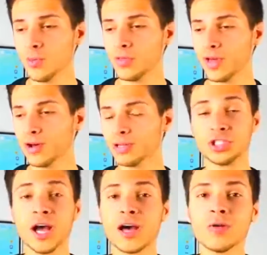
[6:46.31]
without a
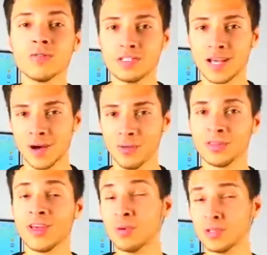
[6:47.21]
shadow of a doubt
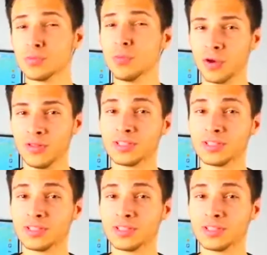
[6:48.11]
that they've been supporting